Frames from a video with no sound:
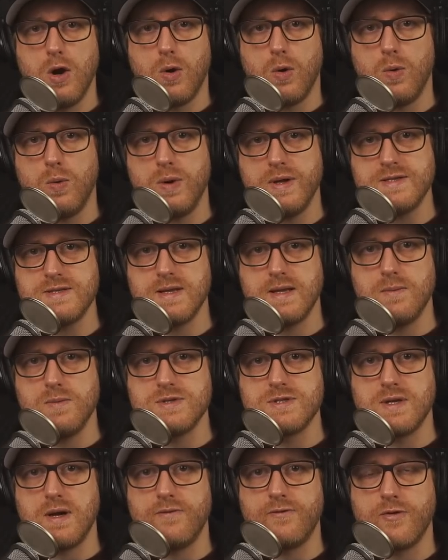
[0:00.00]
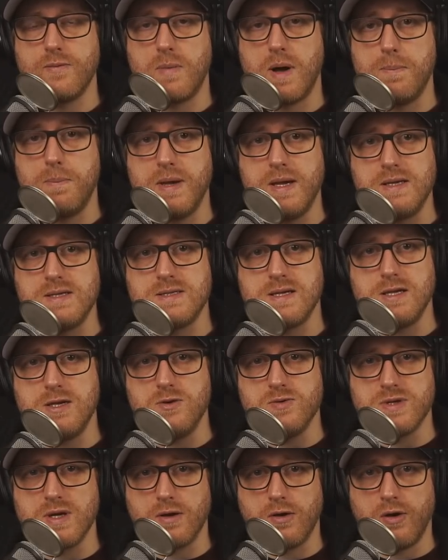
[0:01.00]
All listening was done from my PC
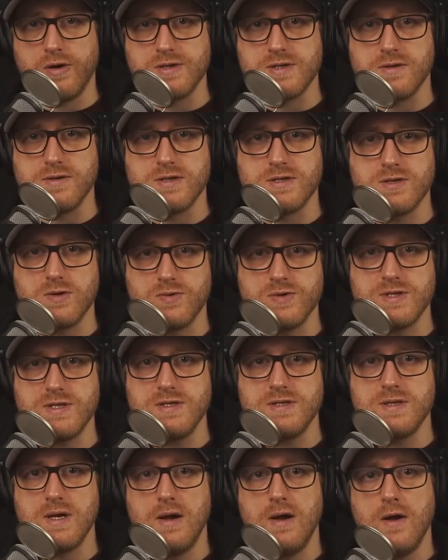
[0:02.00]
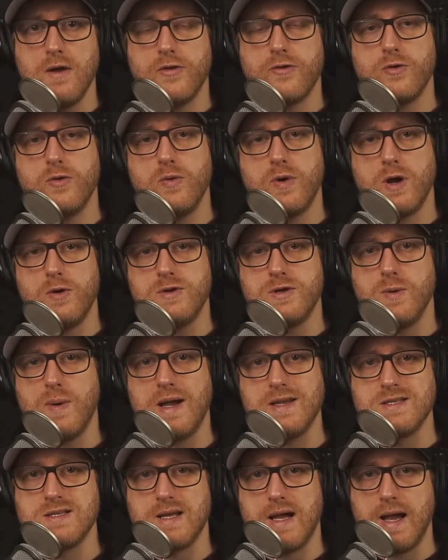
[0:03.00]
using lossless sources through an O2
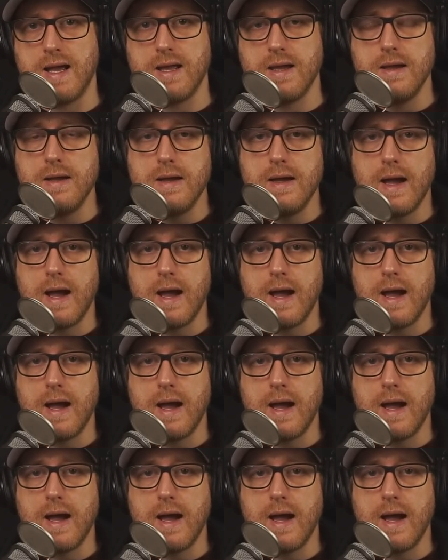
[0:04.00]
SDAC,